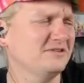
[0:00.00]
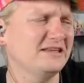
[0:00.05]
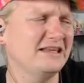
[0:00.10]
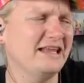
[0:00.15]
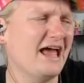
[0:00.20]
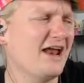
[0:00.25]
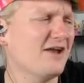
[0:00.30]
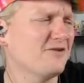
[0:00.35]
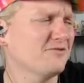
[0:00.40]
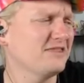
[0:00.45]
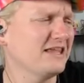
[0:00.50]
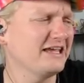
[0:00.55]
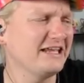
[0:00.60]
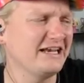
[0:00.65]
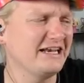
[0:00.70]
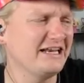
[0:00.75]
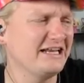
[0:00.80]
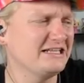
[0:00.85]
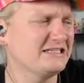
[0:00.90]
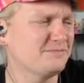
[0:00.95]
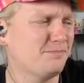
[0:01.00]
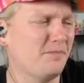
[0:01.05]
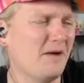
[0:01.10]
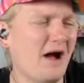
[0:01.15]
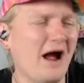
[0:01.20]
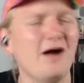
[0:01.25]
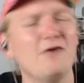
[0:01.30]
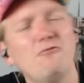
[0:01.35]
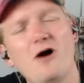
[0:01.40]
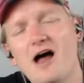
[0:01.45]
don't think it needs,
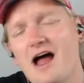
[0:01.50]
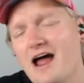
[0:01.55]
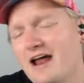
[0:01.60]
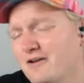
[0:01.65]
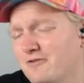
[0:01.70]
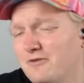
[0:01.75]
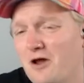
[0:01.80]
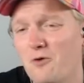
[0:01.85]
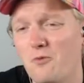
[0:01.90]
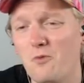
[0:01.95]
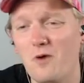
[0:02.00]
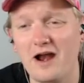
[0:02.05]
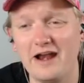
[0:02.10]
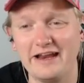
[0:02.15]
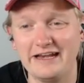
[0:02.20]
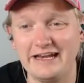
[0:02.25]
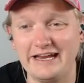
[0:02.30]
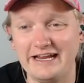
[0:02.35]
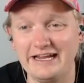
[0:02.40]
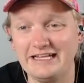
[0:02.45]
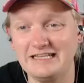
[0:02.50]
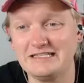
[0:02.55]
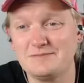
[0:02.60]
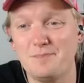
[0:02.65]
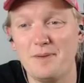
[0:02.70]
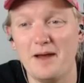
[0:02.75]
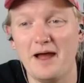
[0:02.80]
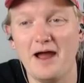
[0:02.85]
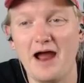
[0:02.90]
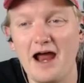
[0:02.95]
well, I don't know what it needs,
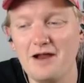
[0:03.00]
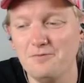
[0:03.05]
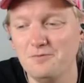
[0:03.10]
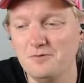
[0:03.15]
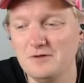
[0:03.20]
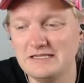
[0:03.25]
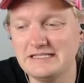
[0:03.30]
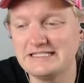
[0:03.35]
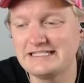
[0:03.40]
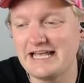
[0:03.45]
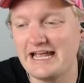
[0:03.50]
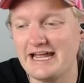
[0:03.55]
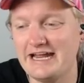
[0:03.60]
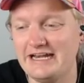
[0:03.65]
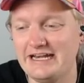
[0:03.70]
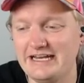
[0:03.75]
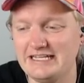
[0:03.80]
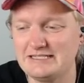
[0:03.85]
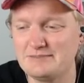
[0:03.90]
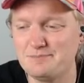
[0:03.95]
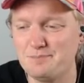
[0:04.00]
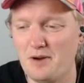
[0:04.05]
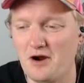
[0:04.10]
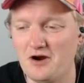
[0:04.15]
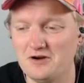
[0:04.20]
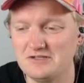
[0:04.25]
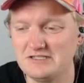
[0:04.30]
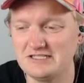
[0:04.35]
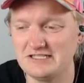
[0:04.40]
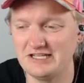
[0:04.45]
but I wouldn't say it needs
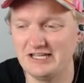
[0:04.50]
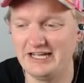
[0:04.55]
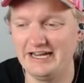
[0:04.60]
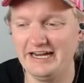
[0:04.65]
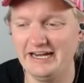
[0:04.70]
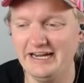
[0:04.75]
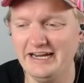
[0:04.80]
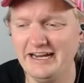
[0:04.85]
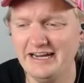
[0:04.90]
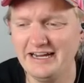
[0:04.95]
parsley.